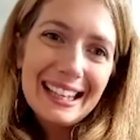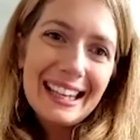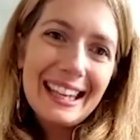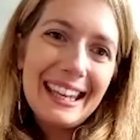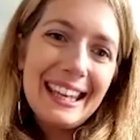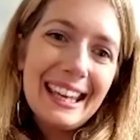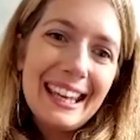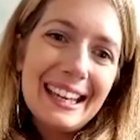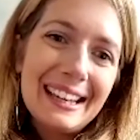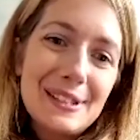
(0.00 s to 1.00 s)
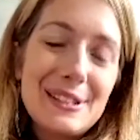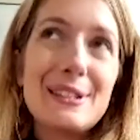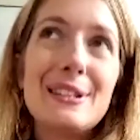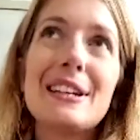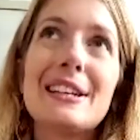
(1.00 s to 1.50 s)
he was
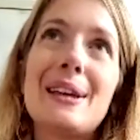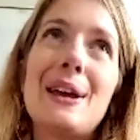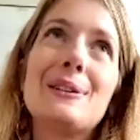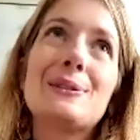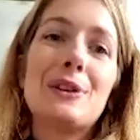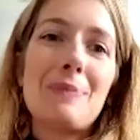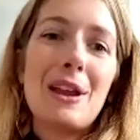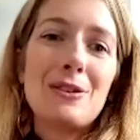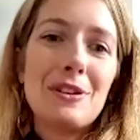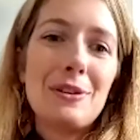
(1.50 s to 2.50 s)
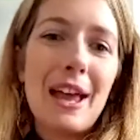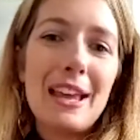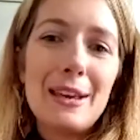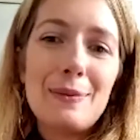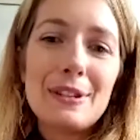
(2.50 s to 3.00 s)
doing his own documentary where
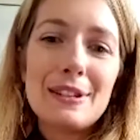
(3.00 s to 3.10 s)
he would